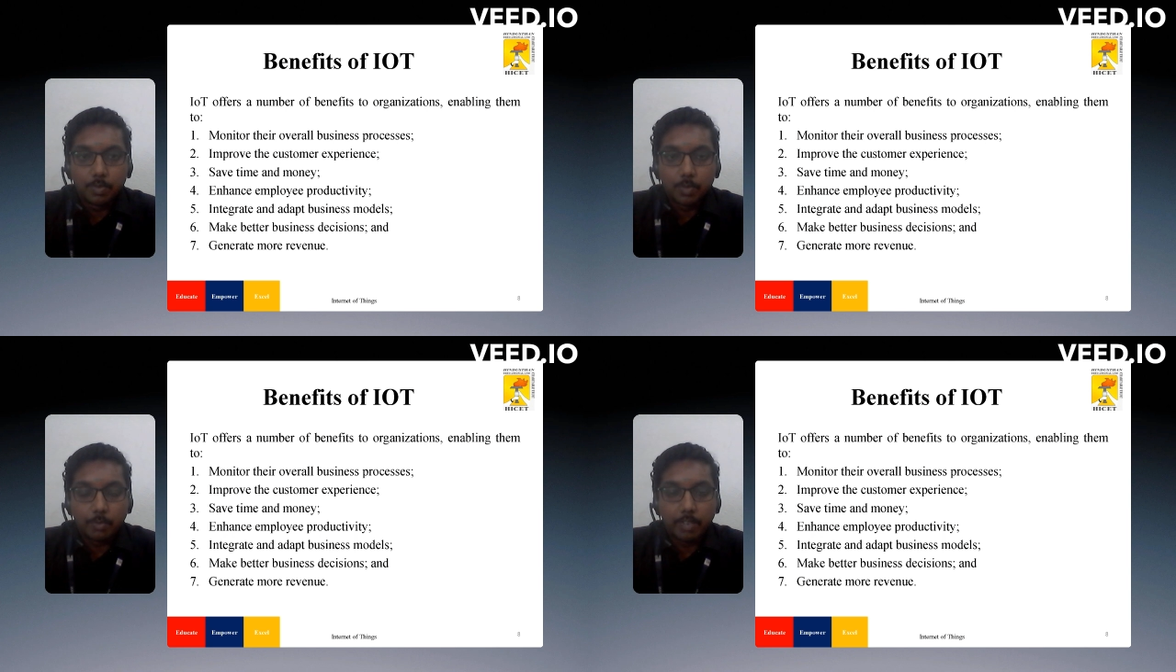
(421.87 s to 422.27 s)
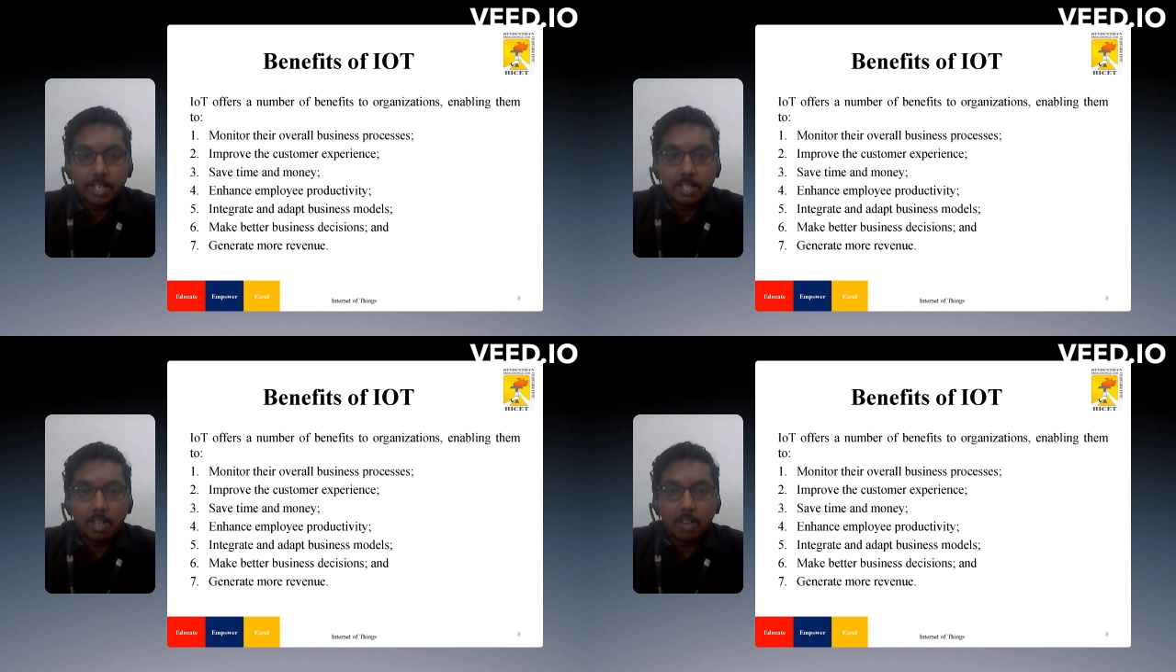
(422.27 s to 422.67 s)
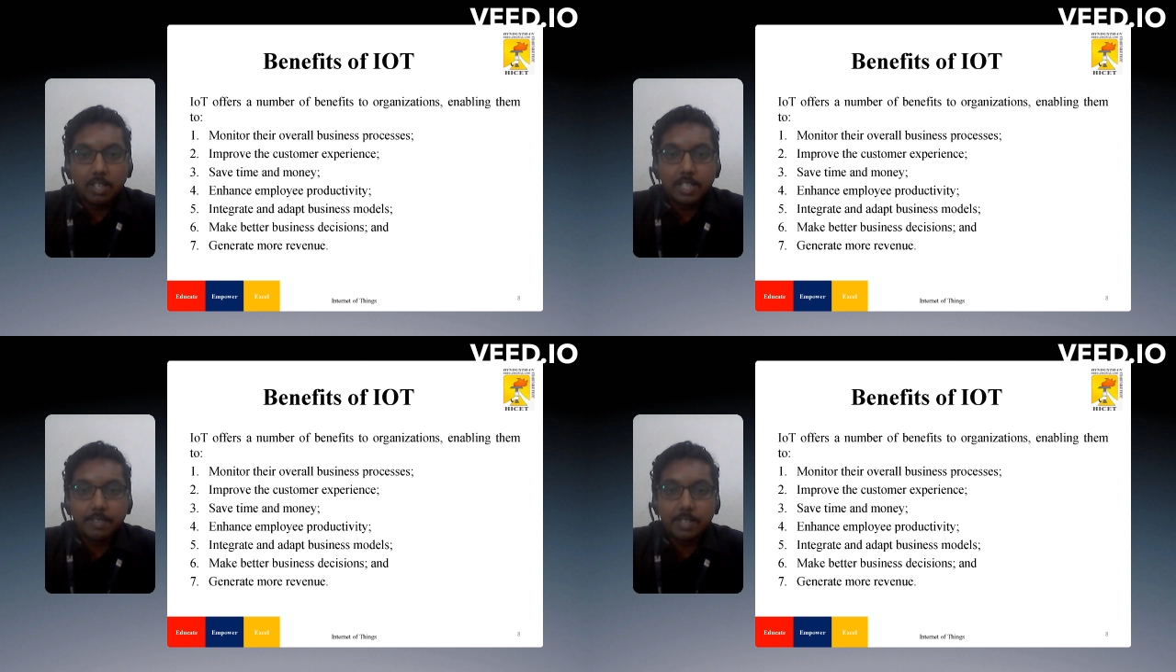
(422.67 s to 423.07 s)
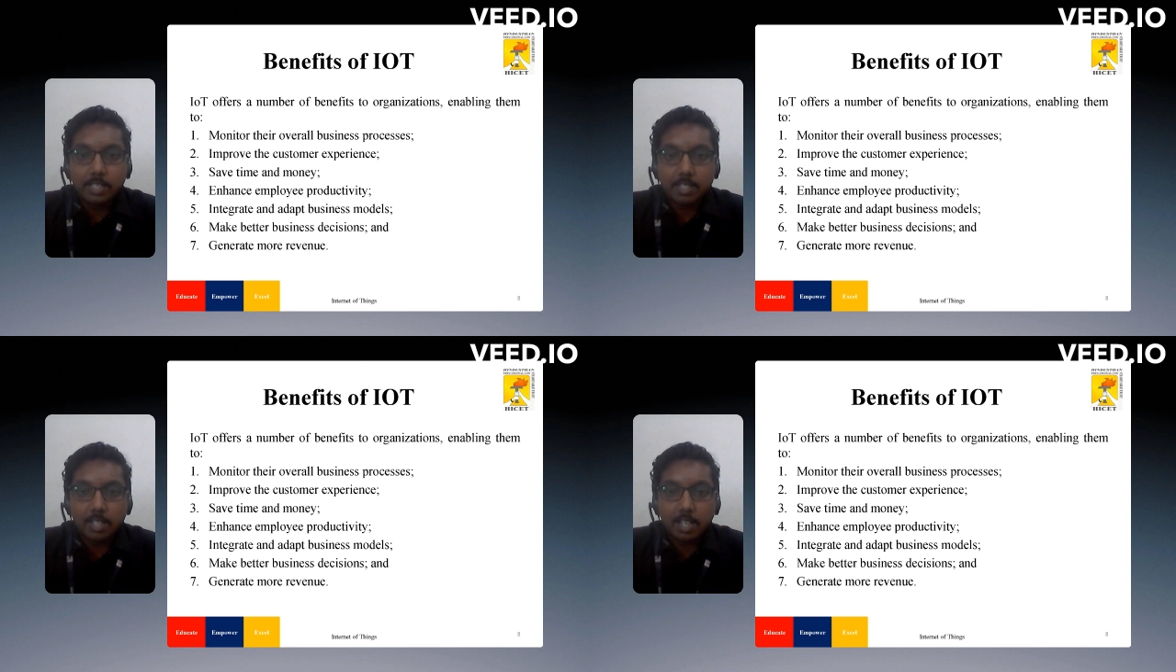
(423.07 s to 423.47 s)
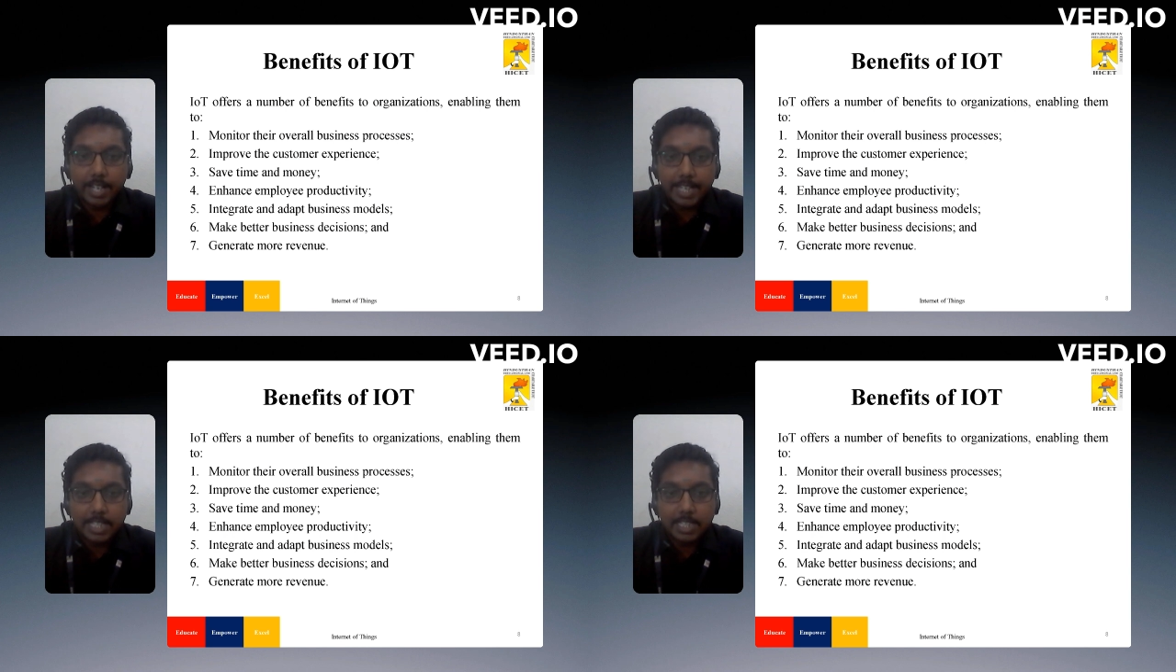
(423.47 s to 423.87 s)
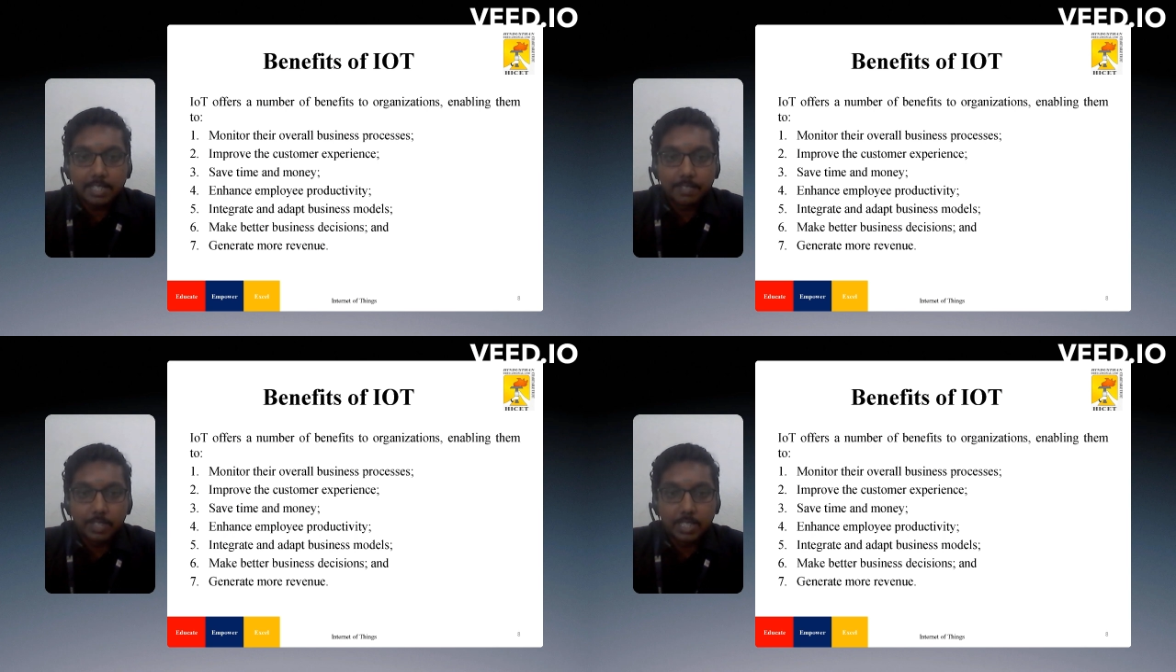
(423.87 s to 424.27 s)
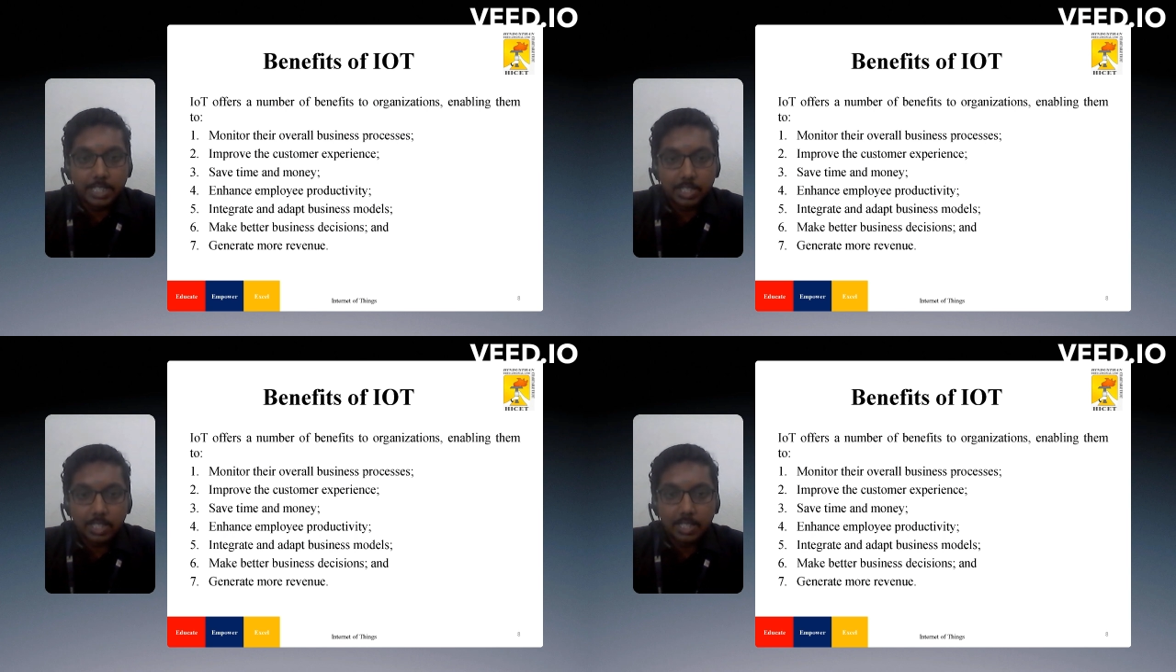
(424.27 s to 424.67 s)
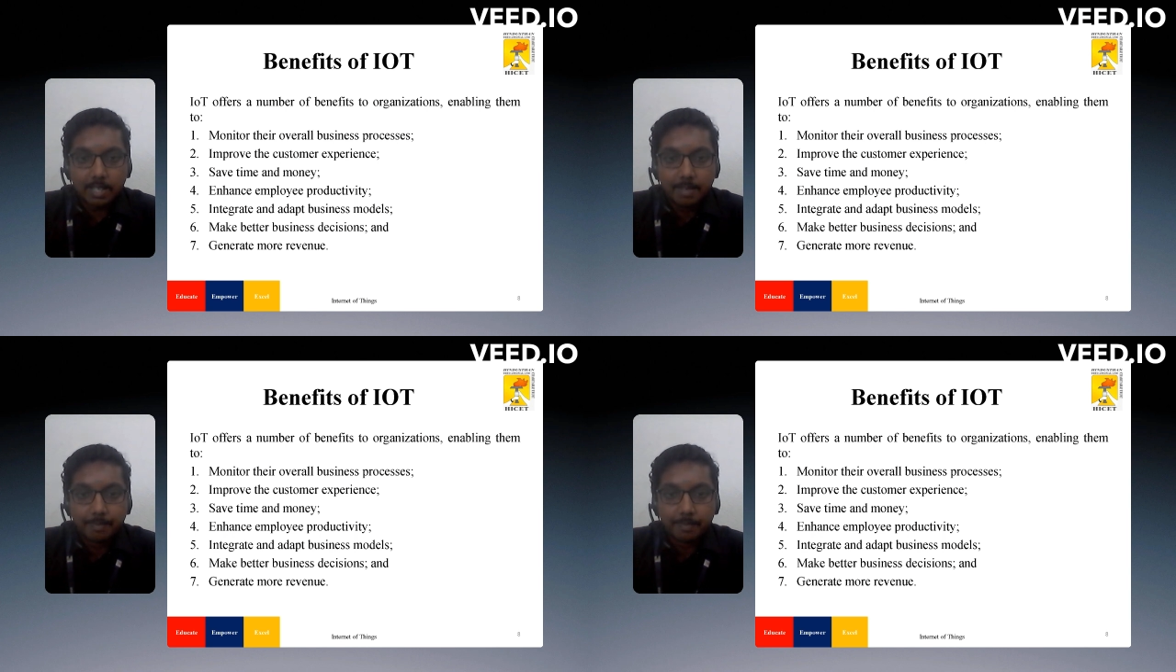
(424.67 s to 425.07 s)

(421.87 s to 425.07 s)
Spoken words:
So when all the devices are connected with each other,